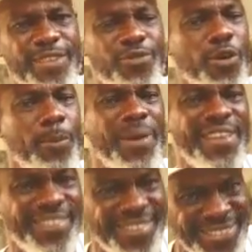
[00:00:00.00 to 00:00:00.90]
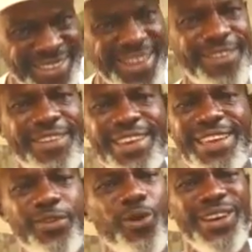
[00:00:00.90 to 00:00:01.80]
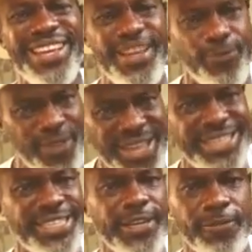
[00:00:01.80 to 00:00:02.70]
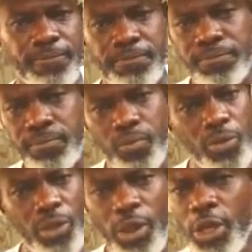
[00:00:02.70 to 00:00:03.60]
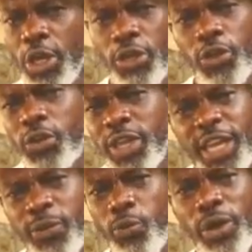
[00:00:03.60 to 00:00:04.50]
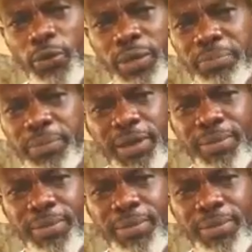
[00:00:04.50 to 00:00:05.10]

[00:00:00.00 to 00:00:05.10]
If you're a pescatarian and you only eat fish, you could get away with maybe